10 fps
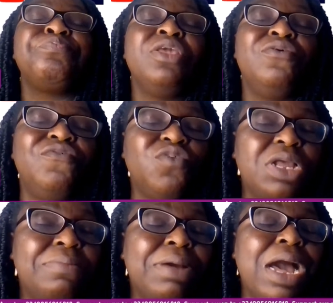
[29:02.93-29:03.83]
We've talked
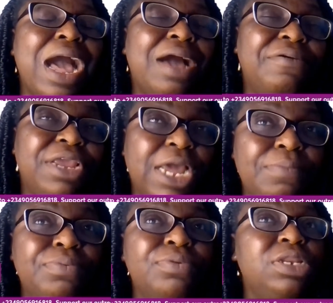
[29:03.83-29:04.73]
about how it
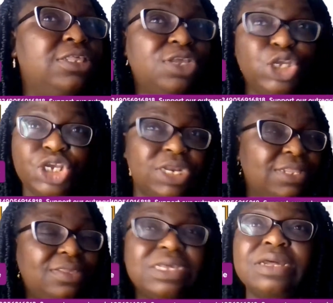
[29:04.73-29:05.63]
happened. It's a
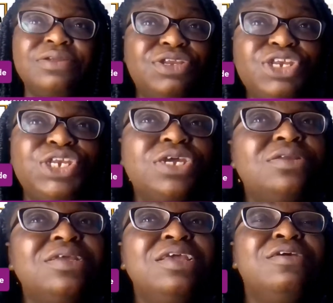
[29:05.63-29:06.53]
genetic
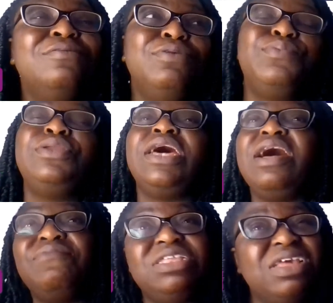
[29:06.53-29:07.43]
condition. People that
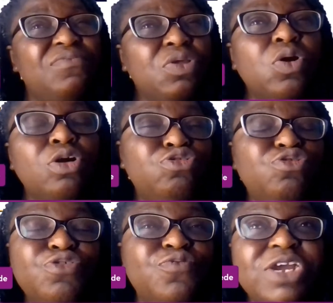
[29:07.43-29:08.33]
have it have no
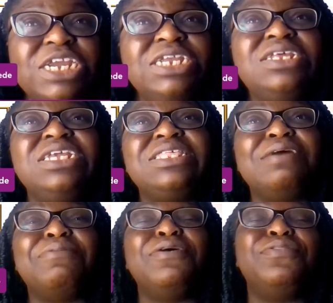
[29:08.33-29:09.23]
control over it. It's
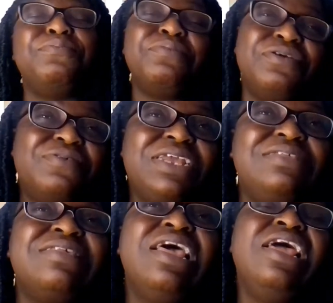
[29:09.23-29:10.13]
about the
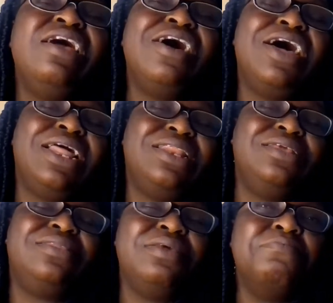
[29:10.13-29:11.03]
parents, at
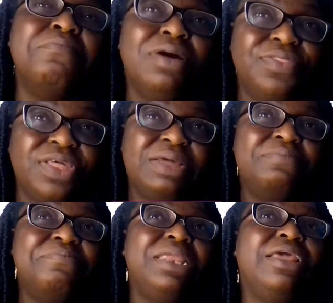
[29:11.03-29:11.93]
least the mother
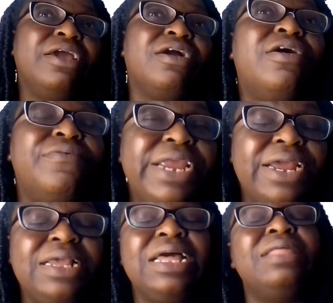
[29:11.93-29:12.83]
being a
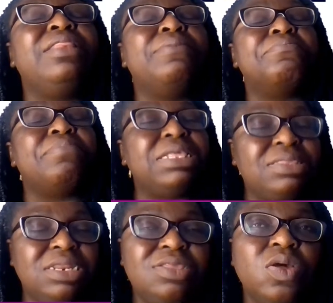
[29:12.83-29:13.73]
carrier and then
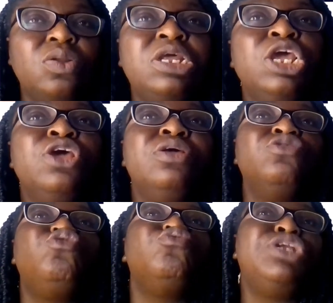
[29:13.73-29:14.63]
passing it on
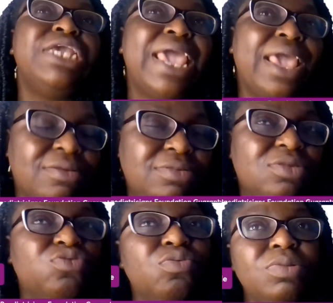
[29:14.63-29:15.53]
through the X
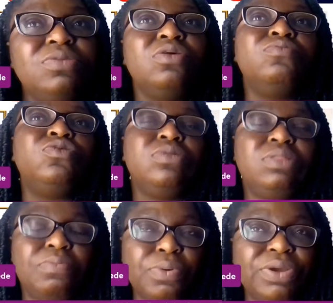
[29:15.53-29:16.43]
chromosome to the
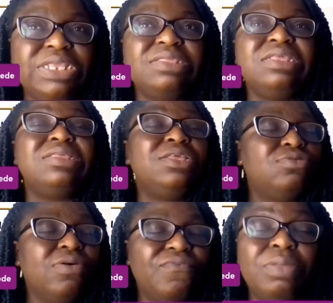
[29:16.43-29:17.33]
boys. It tends
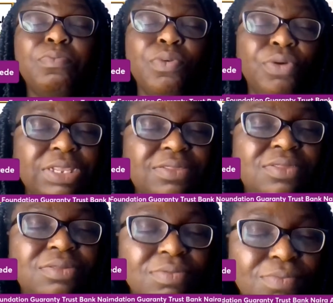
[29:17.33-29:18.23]
to affect
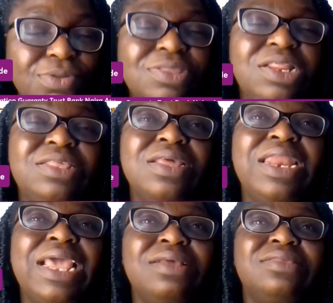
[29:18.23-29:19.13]
boys mostly. It's an
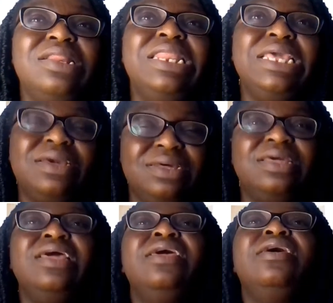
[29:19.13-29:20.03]
X-linked
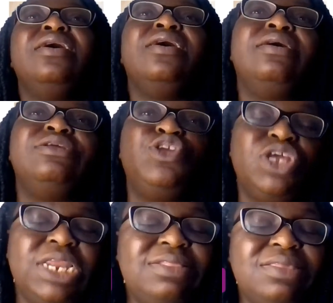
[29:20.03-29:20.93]

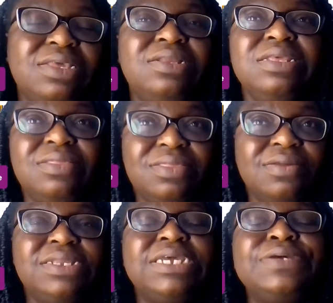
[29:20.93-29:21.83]
genetic
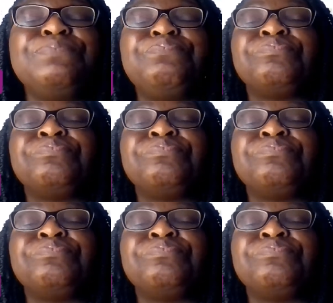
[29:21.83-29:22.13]
disorder.